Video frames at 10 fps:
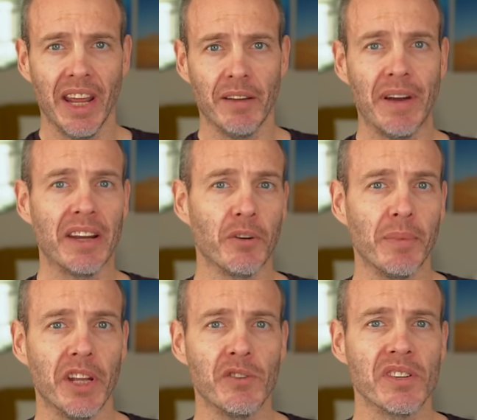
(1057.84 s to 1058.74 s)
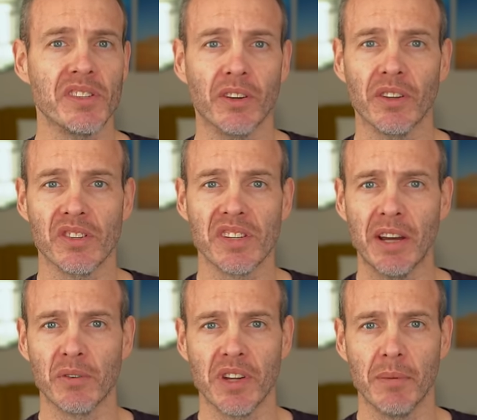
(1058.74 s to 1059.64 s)
In fact, it'll be interesting to look at the
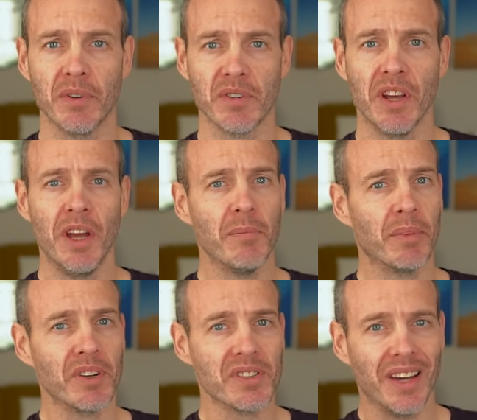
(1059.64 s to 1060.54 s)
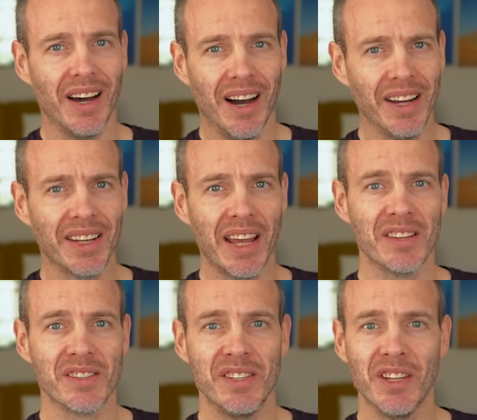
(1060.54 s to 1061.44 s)
sales numbers, because I'd
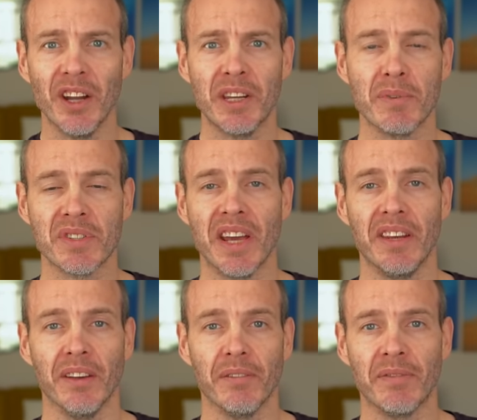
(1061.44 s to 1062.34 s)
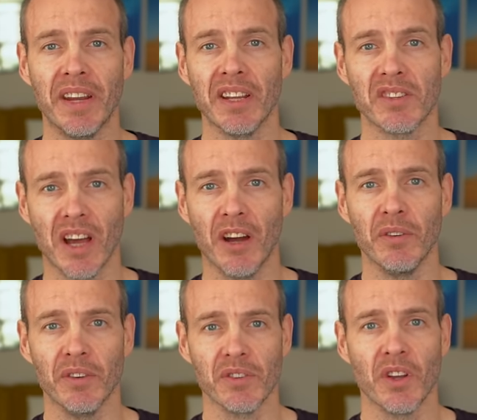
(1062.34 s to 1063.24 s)
guess 90% of Fenix
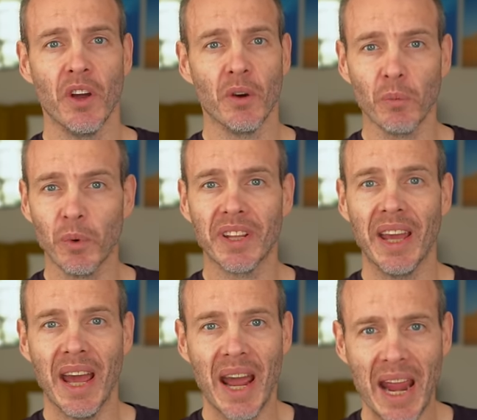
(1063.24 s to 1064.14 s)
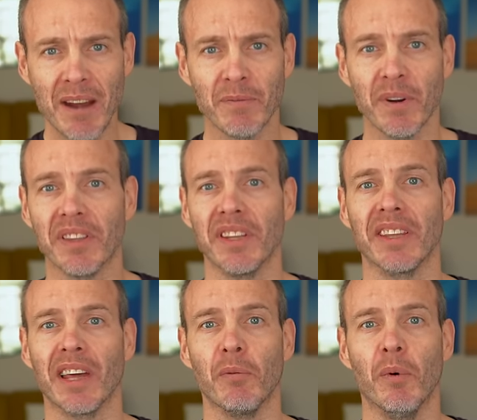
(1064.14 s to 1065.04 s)
owners would get everything
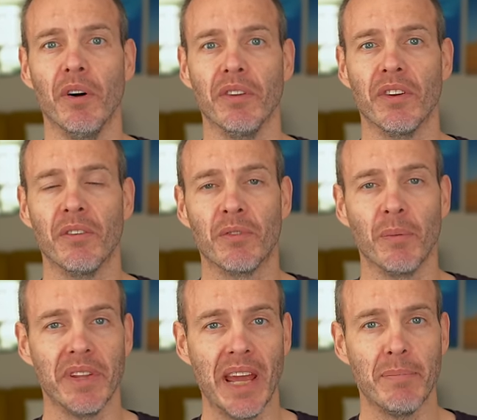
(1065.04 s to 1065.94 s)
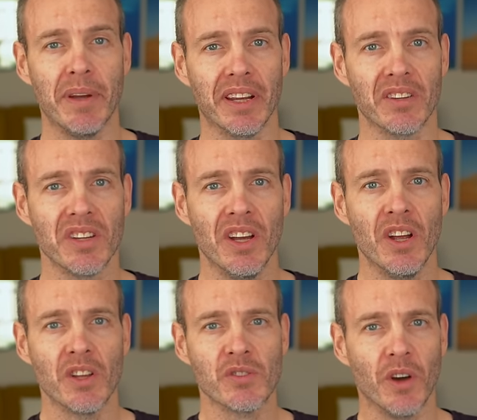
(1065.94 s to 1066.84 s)
they want from the Epix.
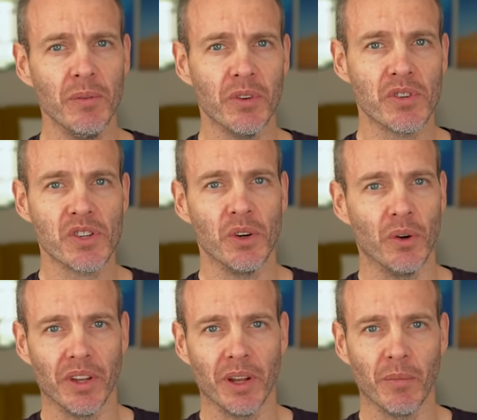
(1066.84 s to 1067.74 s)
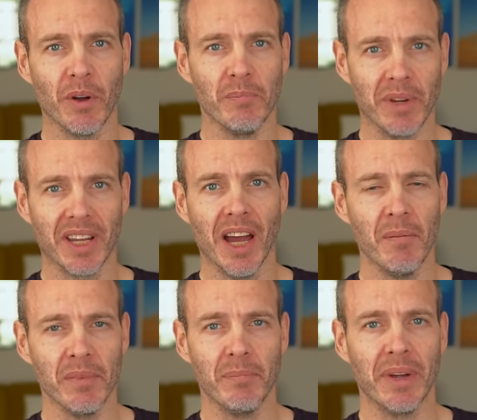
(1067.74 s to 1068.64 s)
So I'm not sure that it won't
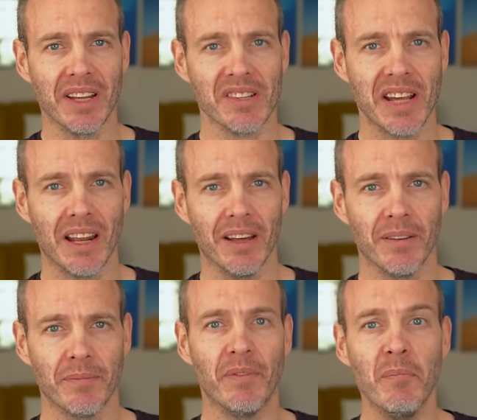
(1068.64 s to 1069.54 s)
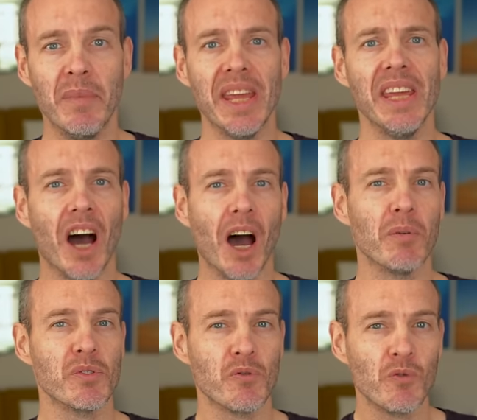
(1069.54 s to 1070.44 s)
become the bigger seller. For me, I
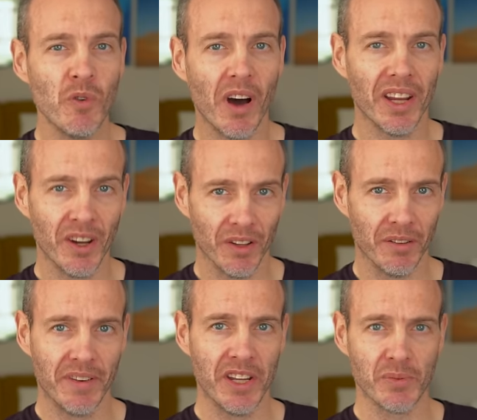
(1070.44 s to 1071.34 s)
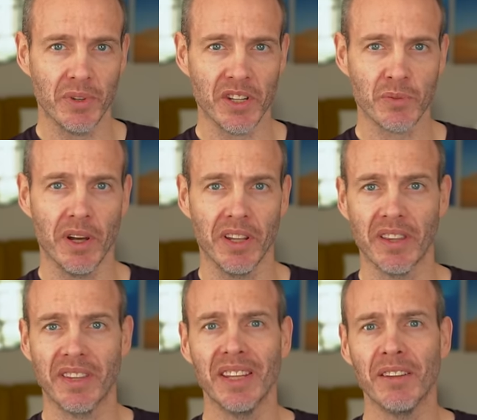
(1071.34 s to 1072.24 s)
was right on the fence with this one. The
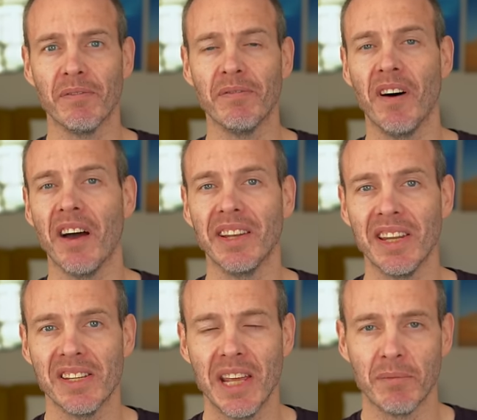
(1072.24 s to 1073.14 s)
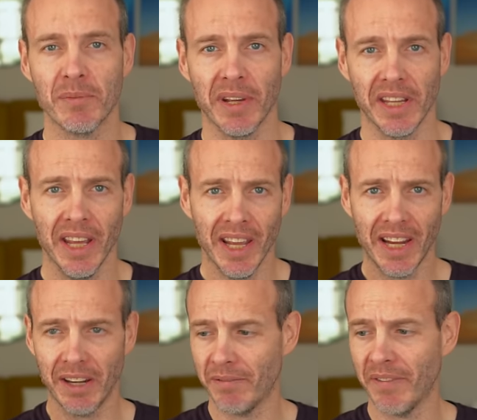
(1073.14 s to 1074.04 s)
thing that finally tipped me
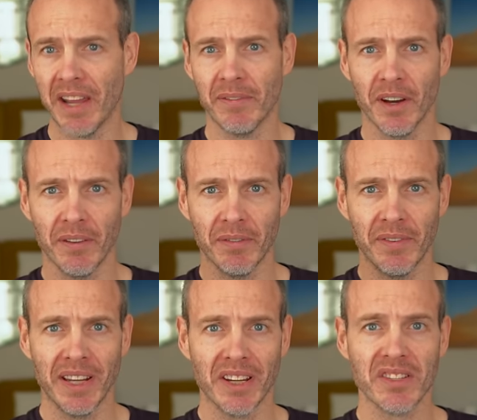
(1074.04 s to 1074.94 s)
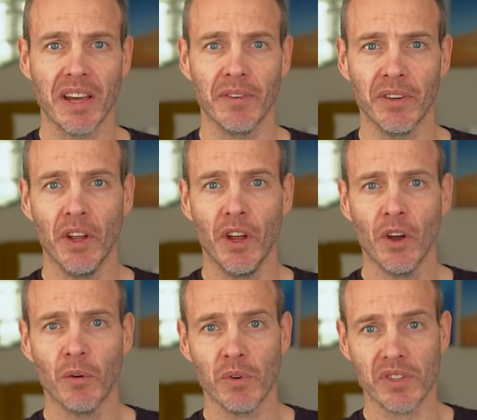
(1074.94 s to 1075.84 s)
in favor of the Fenix 7
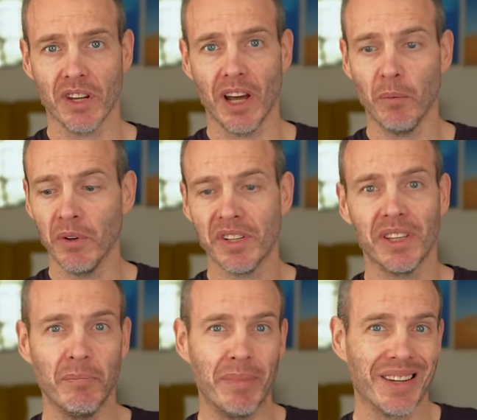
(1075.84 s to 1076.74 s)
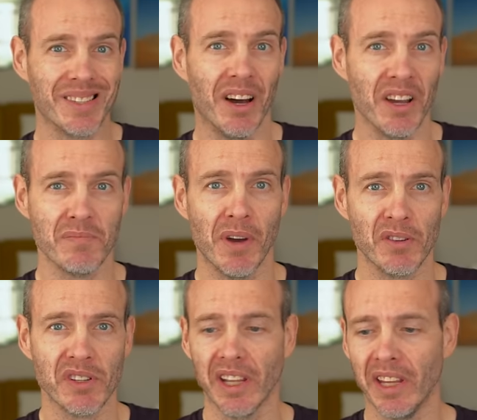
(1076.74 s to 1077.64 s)
was that I wanted the big size
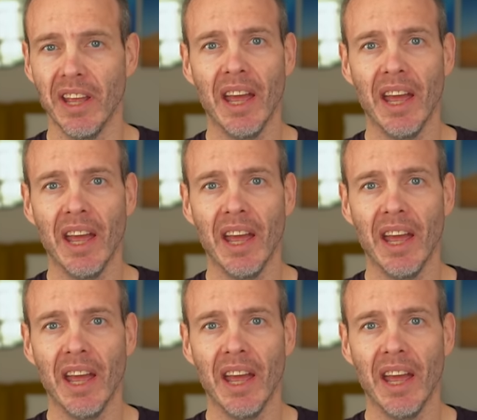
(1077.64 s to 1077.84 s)
mostly.